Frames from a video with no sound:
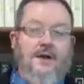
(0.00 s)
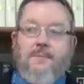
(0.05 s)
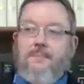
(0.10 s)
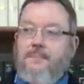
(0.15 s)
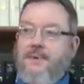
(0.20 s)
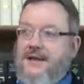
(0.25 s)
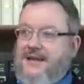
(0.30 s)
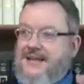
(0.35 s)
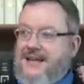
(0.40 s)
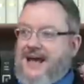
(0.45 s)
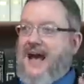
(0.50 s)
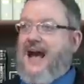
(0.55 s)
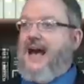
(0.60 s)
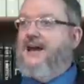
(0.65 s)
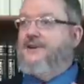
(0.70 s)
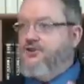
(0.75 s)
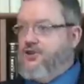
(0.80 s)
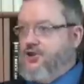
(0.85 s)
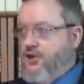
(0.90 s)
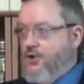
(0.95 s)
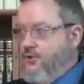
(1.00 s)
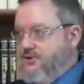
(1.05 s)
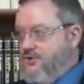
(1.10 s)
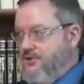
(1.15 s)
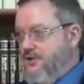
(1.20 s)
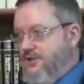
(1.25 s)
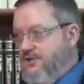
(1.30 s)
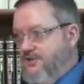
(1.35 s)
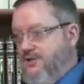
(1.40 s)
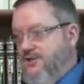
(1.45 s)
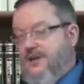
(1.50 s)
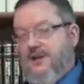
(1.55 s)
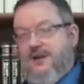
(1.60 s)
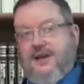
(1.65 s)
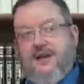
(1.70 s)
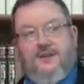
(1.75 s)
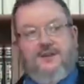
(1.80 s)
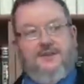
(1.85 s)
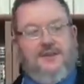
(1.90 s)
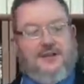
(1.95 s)
But God uses
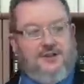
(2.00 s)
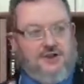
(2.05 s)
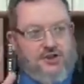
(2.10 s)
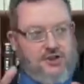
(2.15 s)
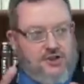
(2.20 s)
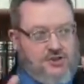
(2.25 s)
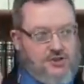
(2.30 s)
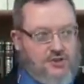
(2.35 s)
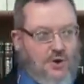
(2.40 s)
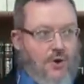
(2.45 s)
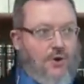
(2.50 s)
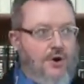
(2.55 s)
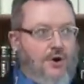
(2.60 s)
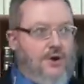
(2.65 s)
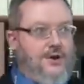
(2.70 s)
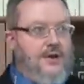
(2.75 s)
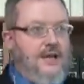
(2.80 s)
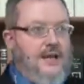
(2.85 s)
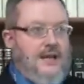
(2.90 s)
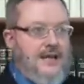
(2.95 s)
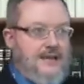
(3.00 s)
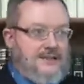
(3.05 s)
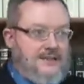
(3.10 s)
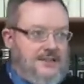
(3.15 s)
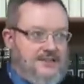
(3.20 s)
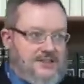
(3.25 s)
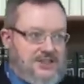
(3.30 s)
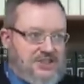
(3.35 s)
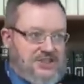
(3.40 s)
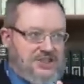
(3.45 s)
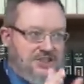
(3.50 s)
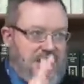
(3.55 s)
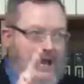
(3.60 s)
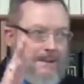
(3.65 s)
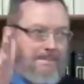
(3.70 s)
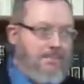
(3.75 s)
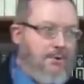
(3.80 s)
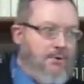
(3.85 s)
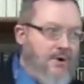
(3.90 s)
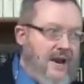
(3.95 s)
the sword to
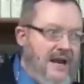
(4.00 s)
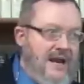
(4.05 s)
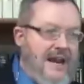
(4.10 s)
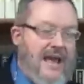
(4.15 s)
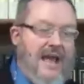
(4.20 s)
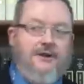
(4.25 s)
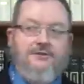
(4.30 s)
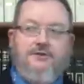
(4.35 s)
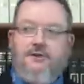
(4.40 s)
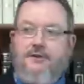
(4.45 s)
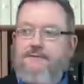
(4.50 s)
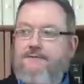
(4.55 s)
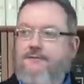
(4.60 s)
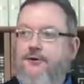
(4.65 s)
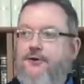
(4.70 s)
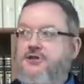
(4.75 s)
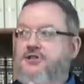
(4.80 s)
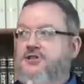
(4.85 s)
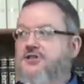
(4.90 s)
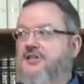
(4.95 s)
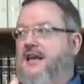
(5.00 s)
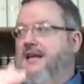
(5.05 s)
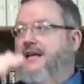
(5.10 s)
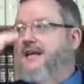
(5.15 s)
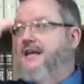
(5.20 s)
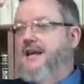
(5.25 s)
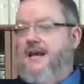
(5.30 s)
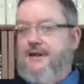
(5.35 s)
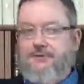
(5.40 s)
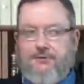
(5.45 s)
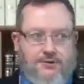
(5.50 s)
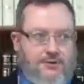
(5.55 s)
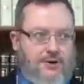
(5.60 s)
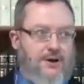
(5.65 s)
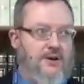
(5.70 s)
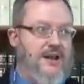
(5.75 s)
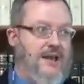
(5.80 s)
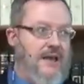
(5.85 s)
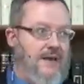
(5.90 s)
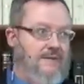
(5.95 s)
separate out the first, second, and
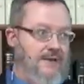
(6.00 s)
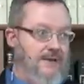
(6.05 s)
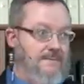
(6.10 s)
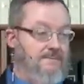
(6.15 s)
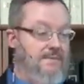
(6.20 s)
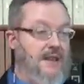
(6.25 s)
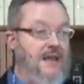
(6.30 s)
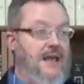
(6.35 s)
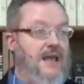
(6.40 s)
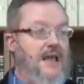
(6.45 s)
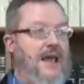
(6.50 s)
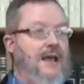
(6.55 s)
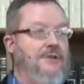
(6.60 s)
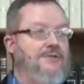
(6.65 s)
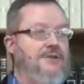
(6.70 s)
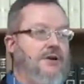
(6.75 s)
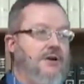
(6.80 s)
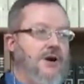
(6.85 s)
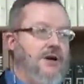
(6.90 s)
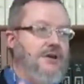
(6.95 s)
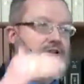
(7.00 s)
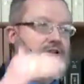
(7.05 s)
third heaven. And there are